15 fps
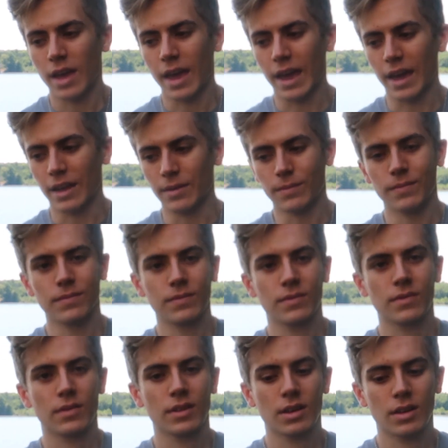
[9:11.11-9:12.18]
And
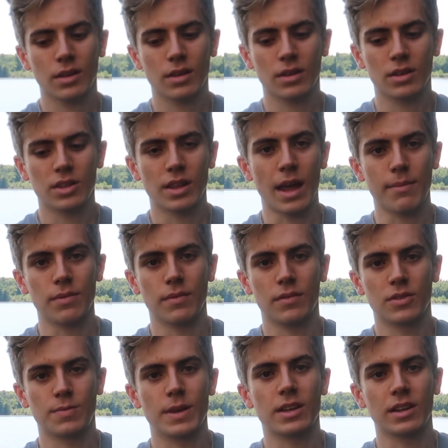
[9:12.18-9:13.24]
that,
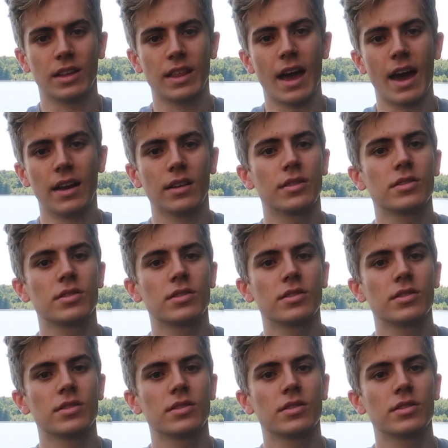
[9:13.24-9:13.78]
speaking of that,